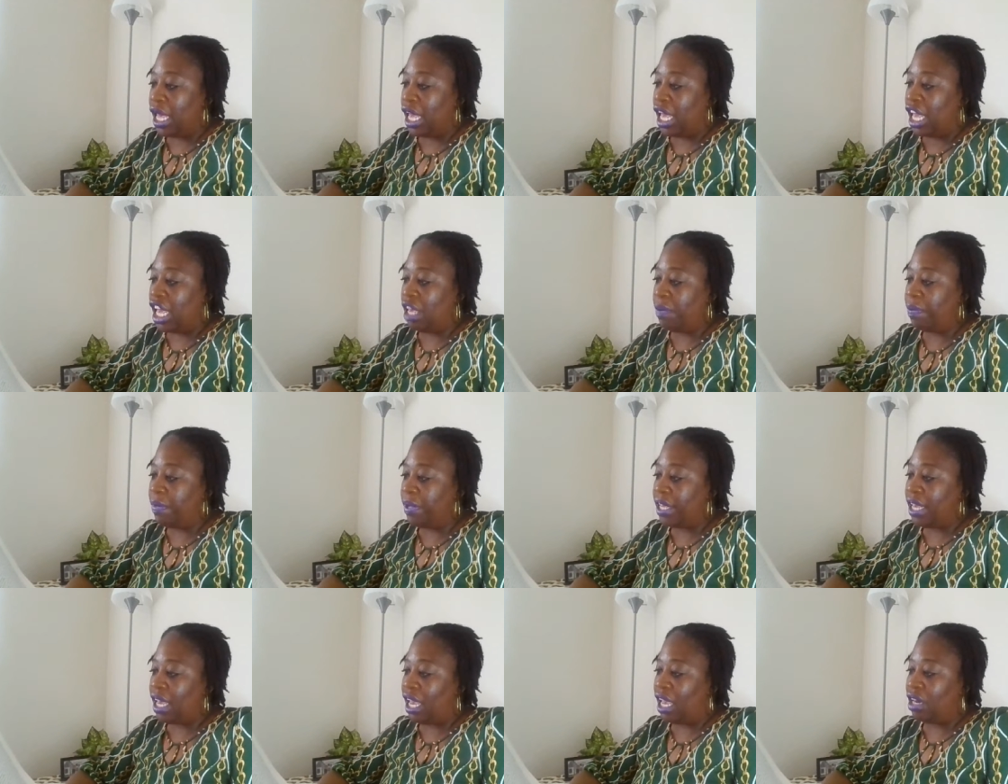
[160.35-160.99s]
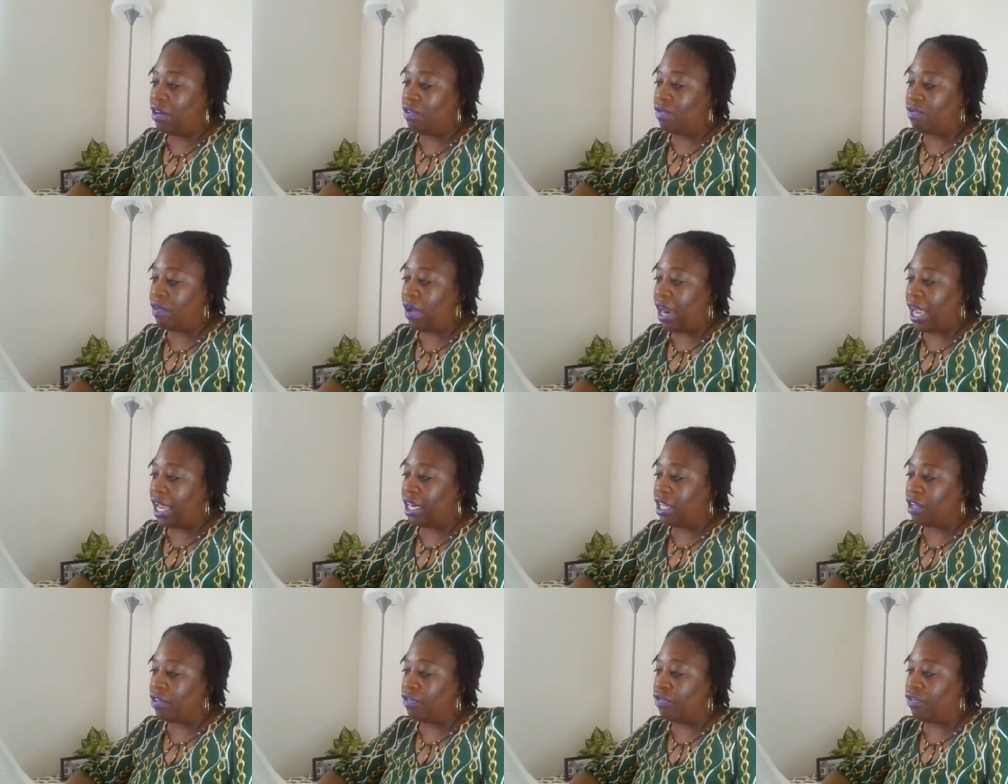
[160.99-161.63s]
He began
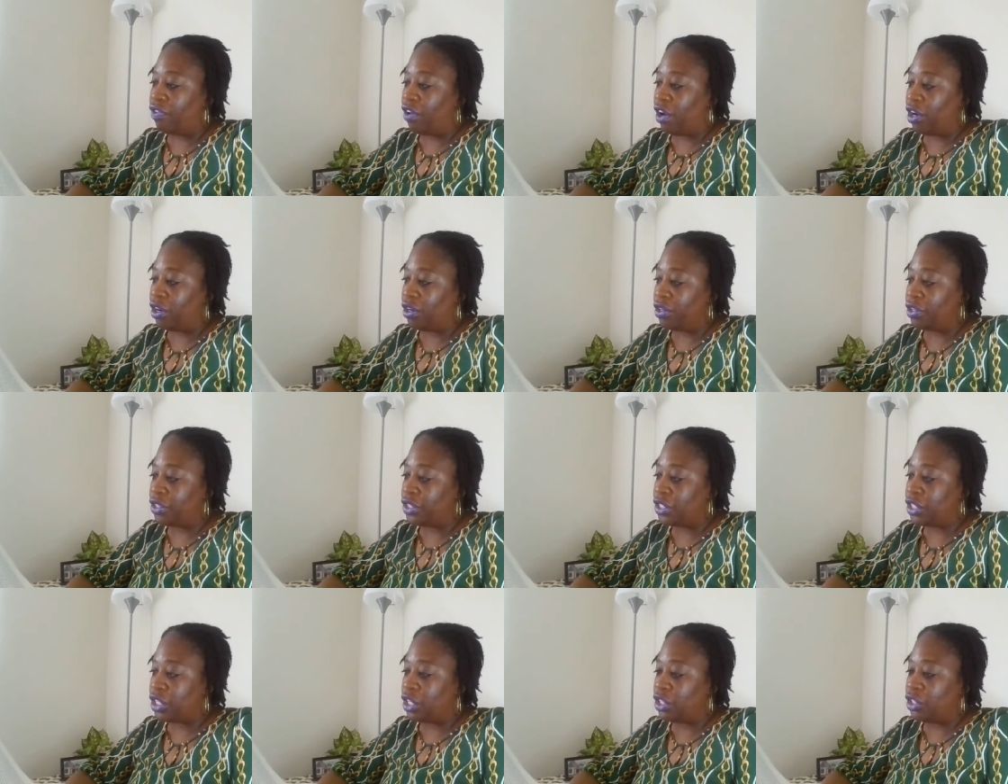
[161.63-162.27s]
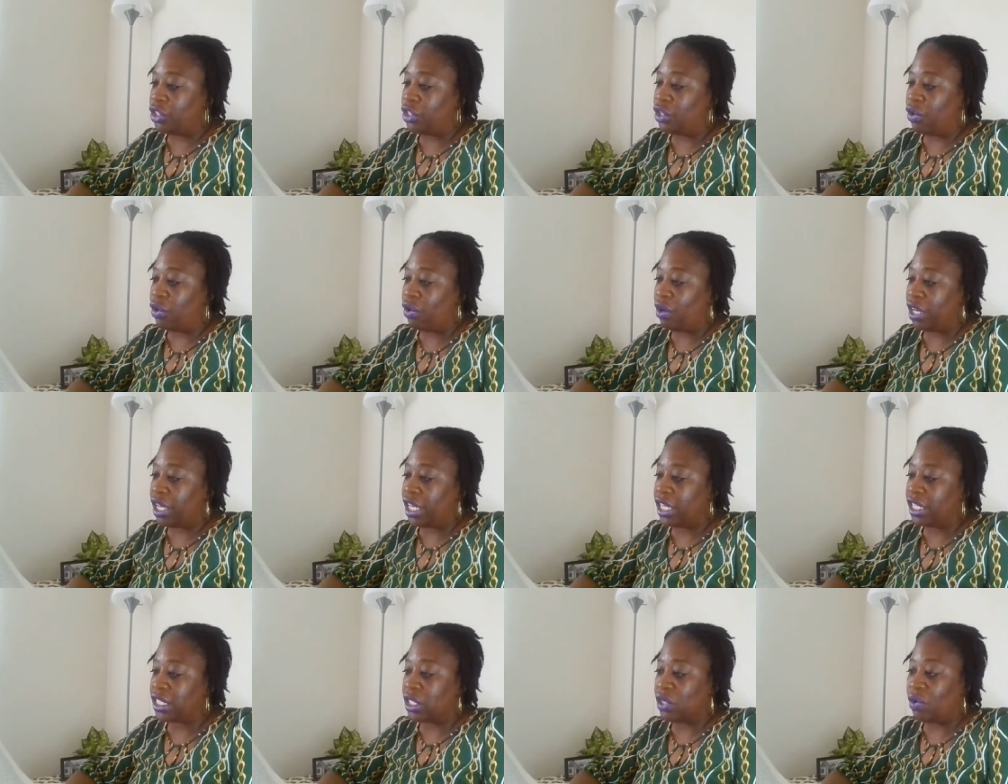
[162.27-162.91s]
writing verse
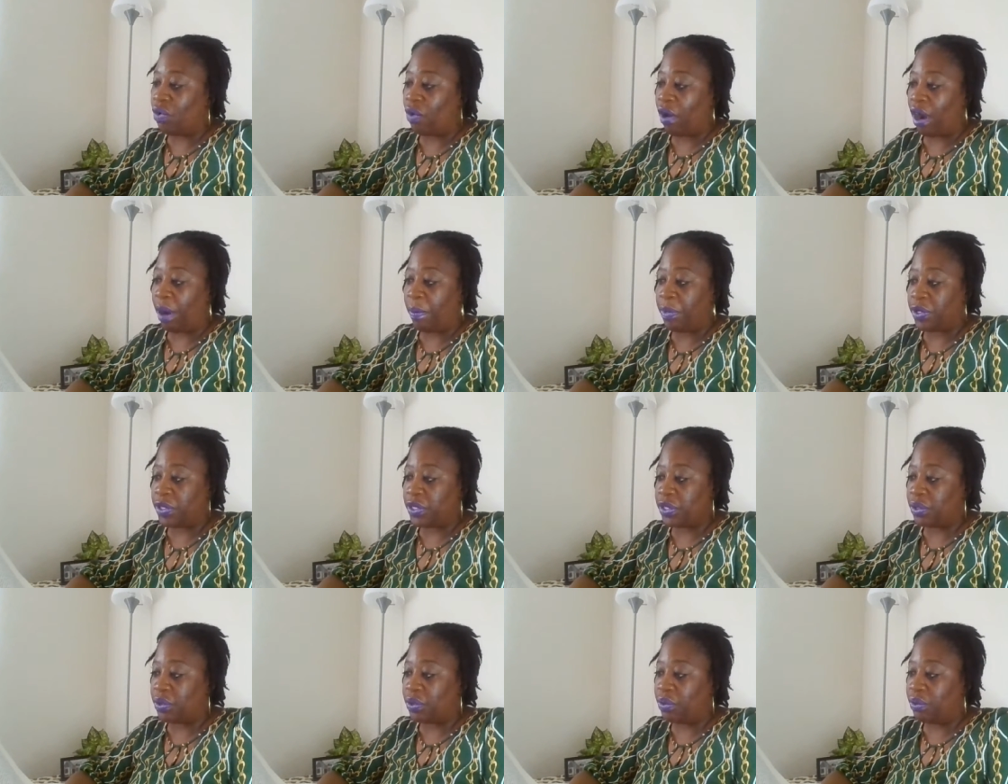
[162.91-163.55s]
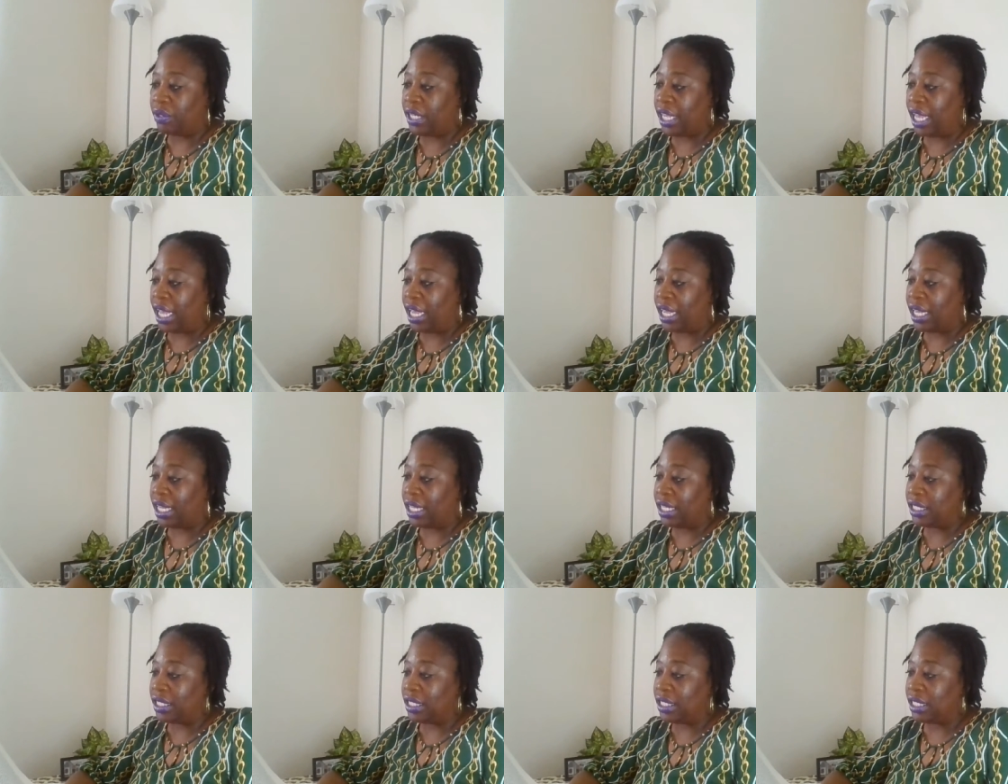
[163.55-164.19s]
during his grammar school
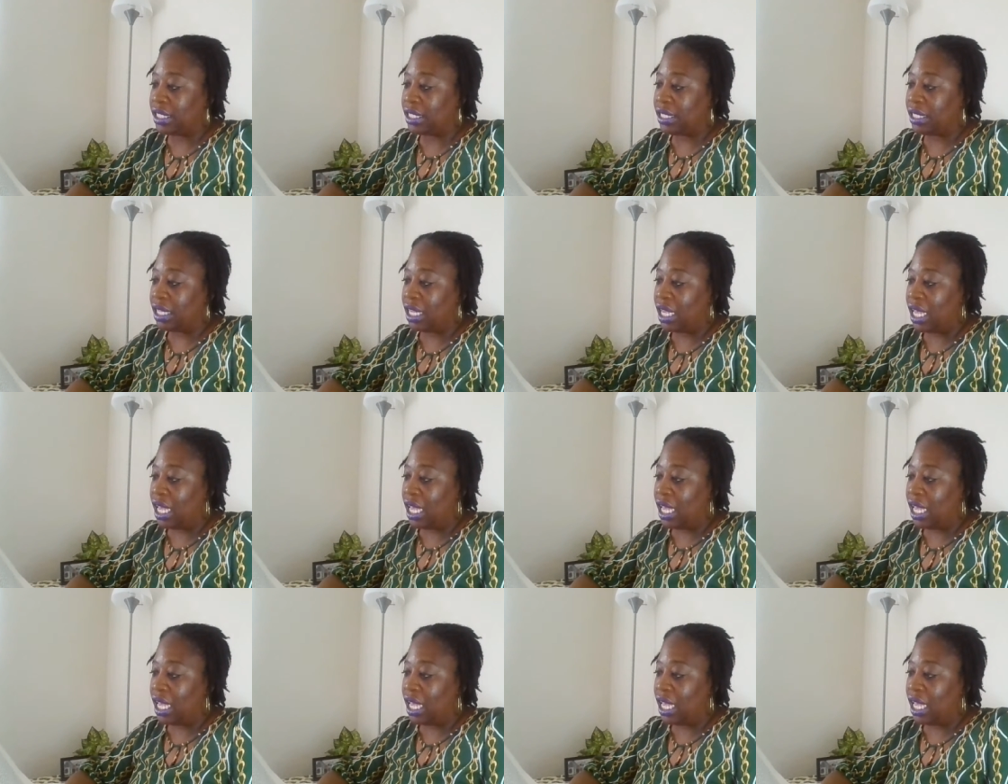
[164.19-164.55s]
days.